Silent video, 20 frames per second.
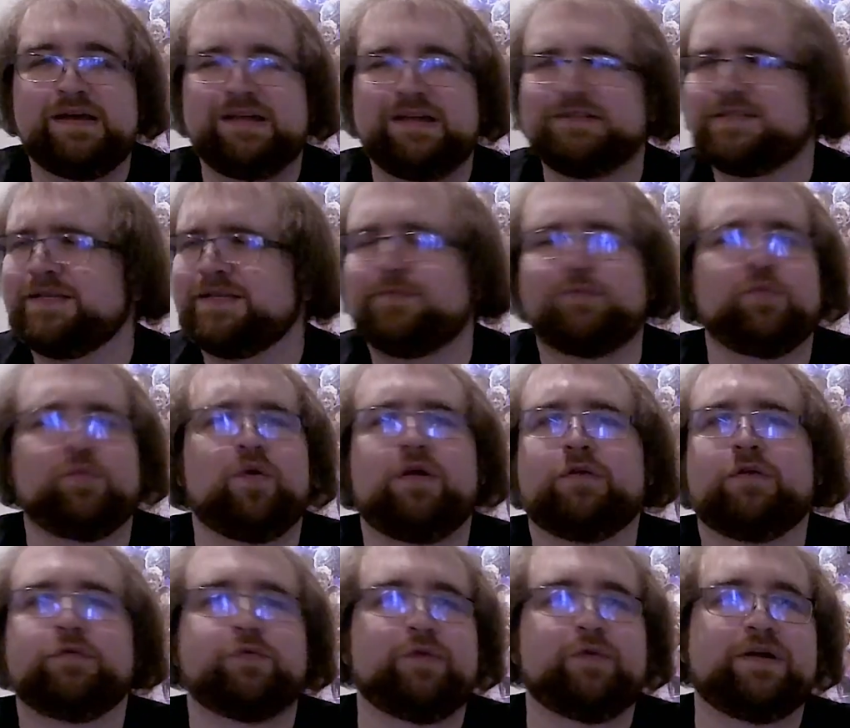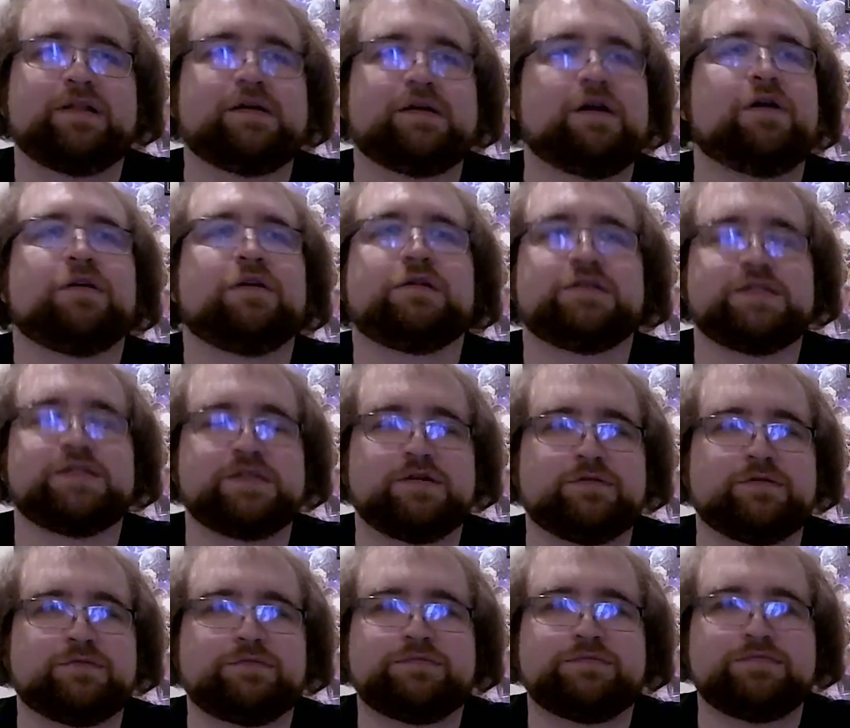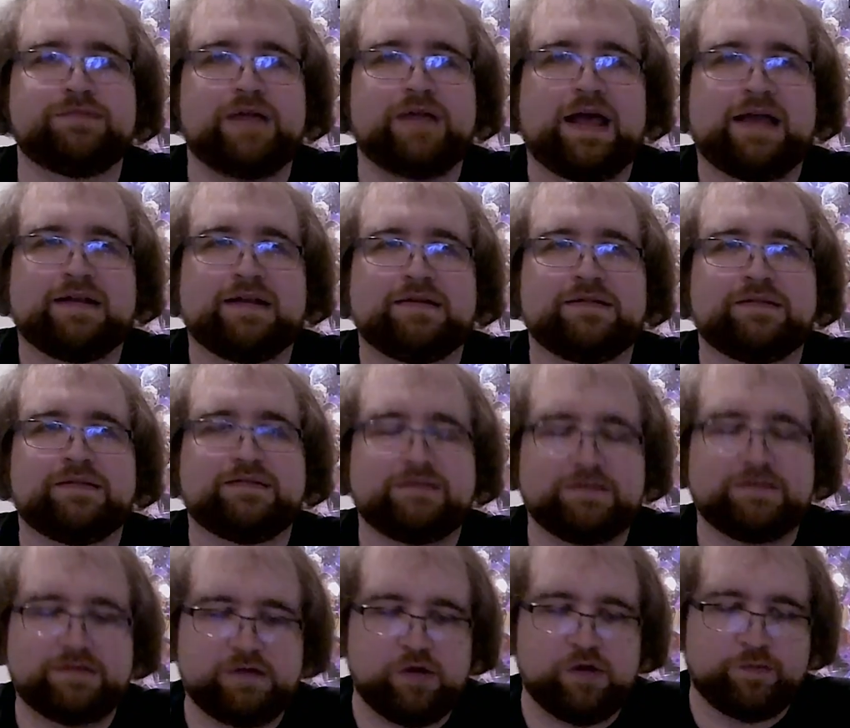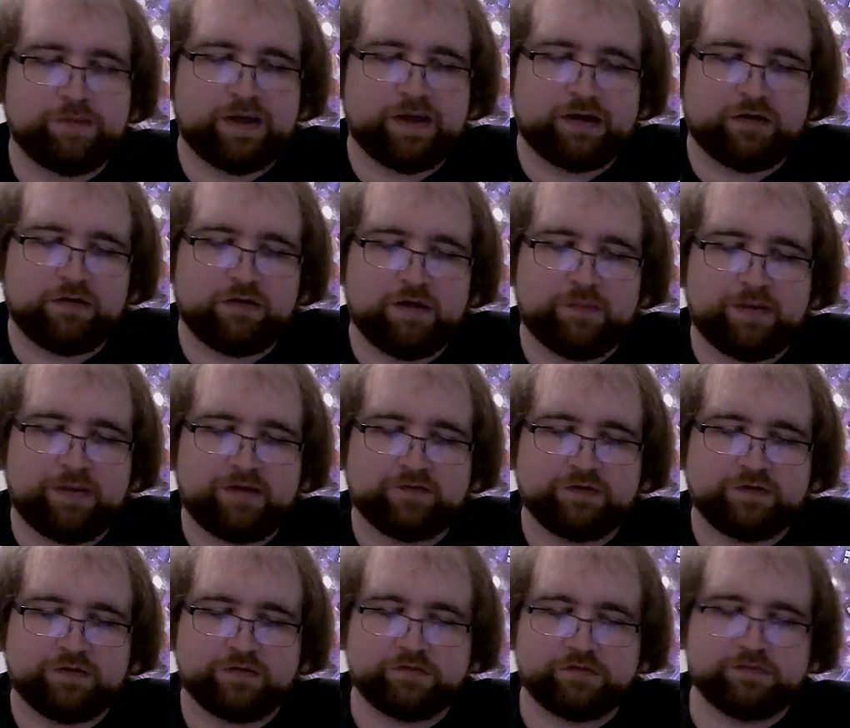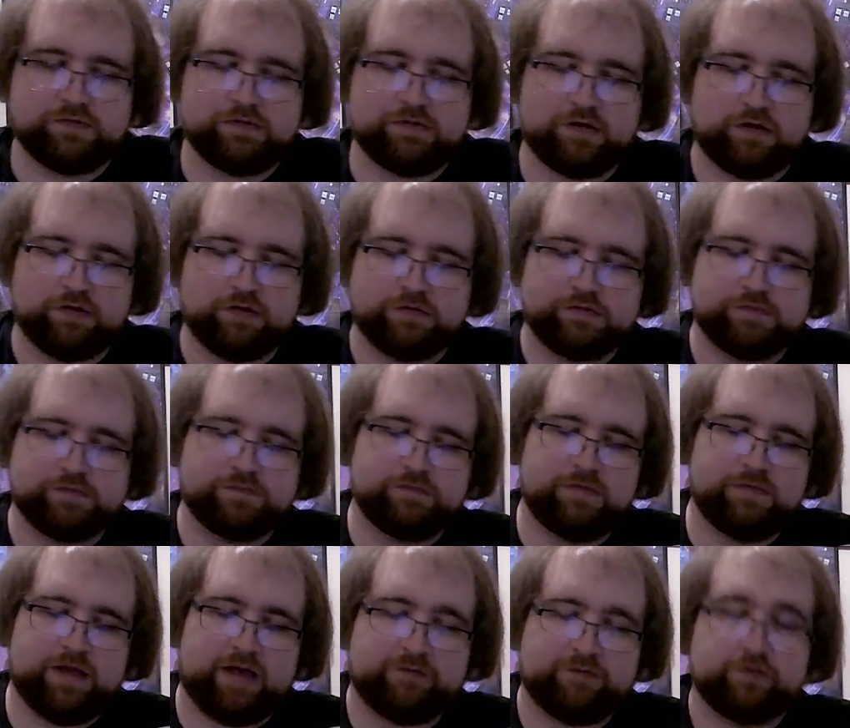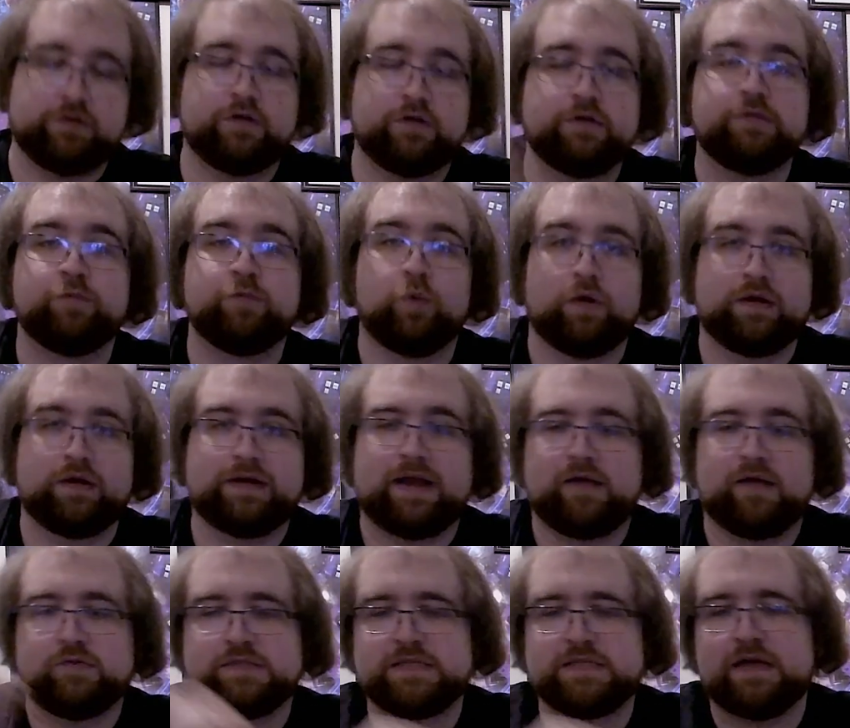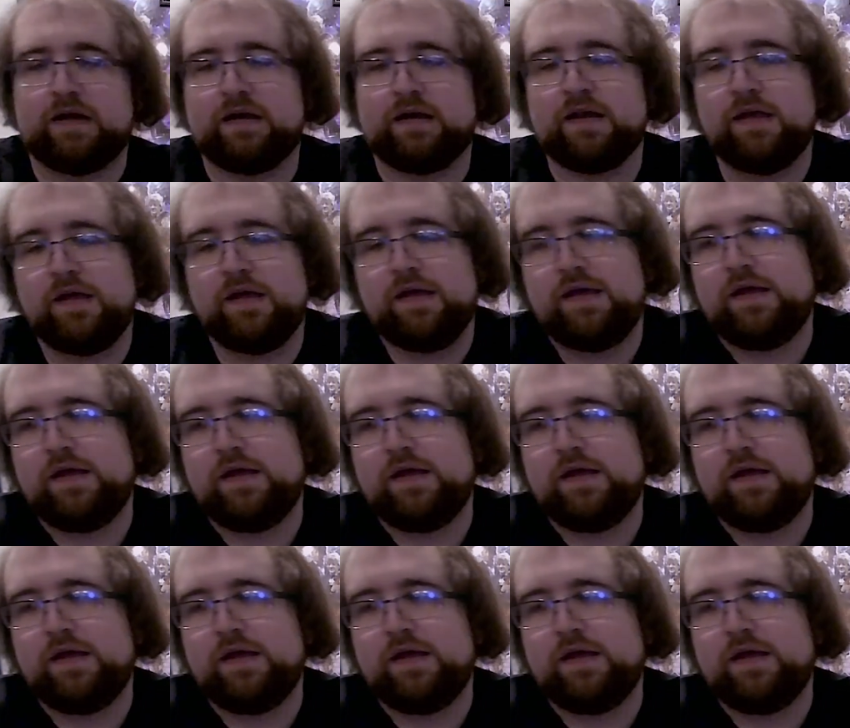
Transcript: There's something wrong with one of the cars, so I had to go pick her up after her work day was done.